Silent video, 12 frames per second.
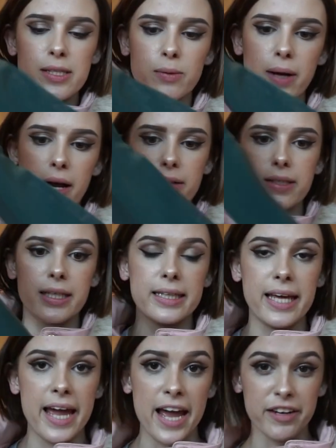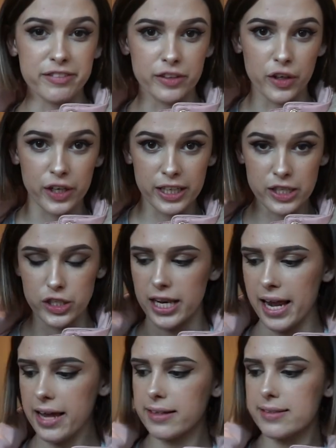as well to get the airflow into
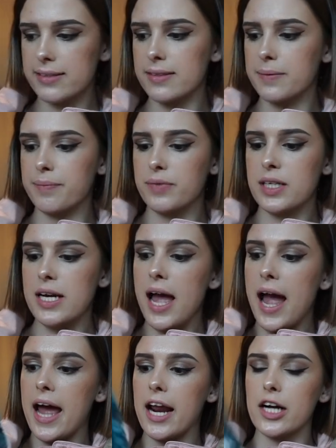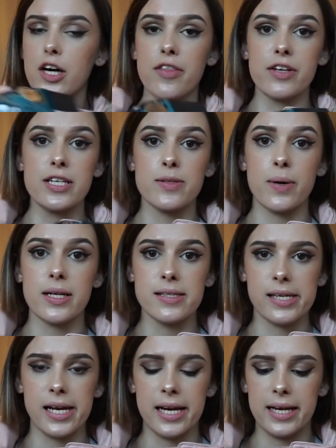your legs. And I got these
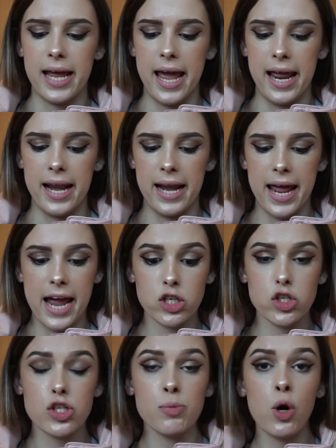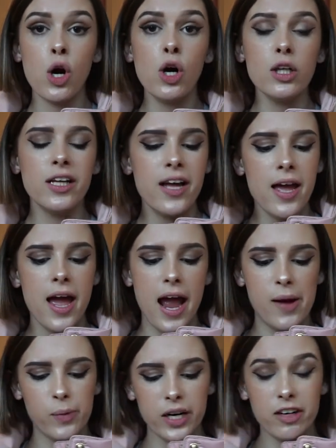ones in an extra small.
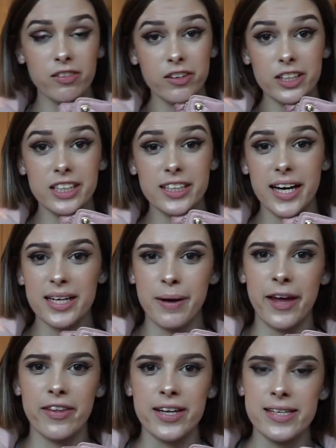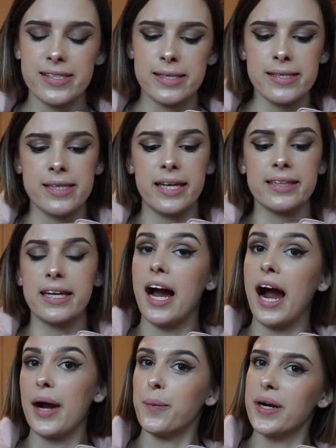And what I really like about these is that they're
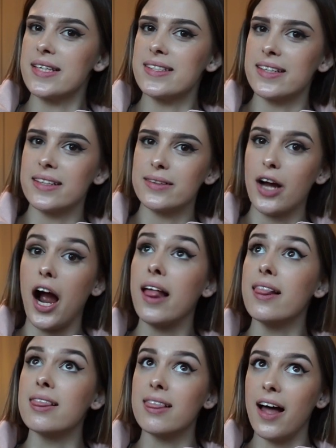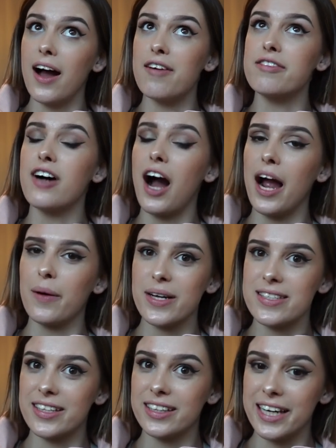high-waisted. I love
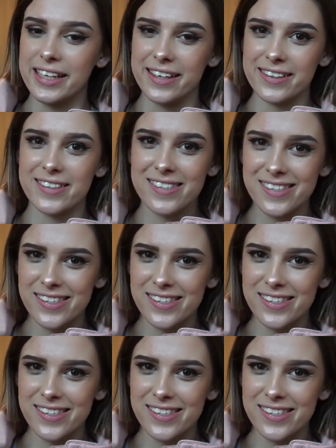high-waisted leggings.